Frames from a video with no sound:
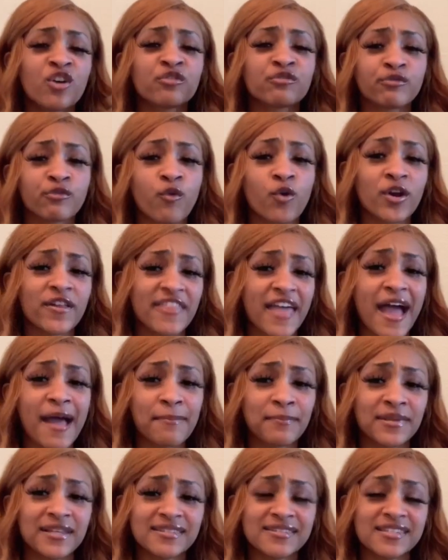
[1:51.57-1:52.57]
for that
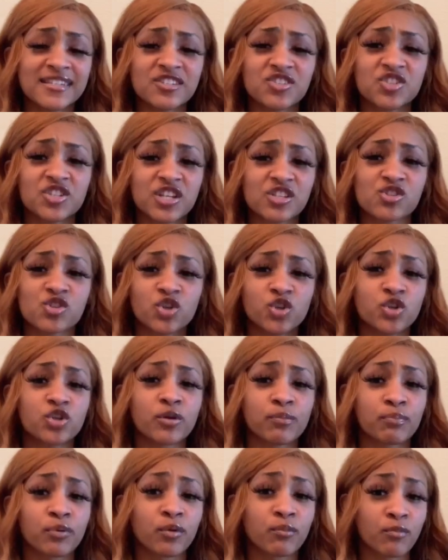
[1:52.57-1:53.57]
business just so you
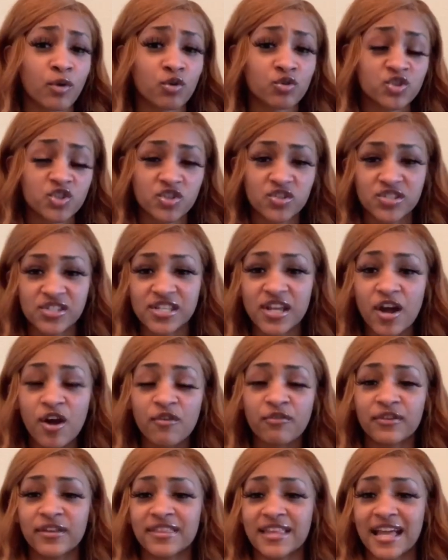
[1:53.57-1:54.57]
can promote yourself,
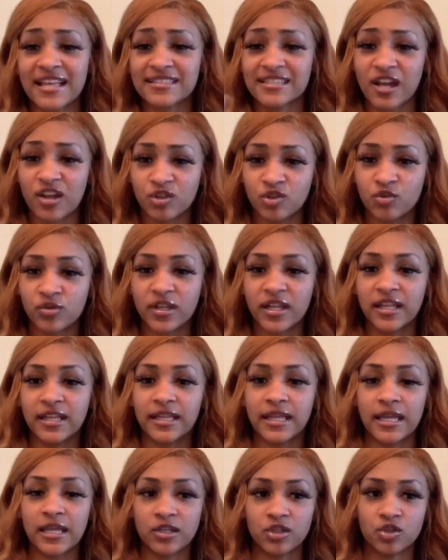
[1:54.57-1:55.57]
and that's how you can
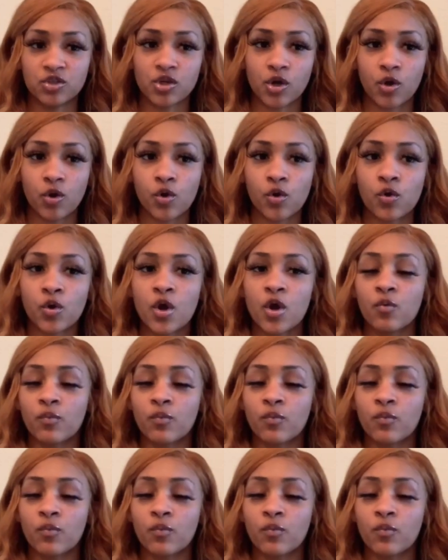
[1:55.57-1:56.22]
get, you know,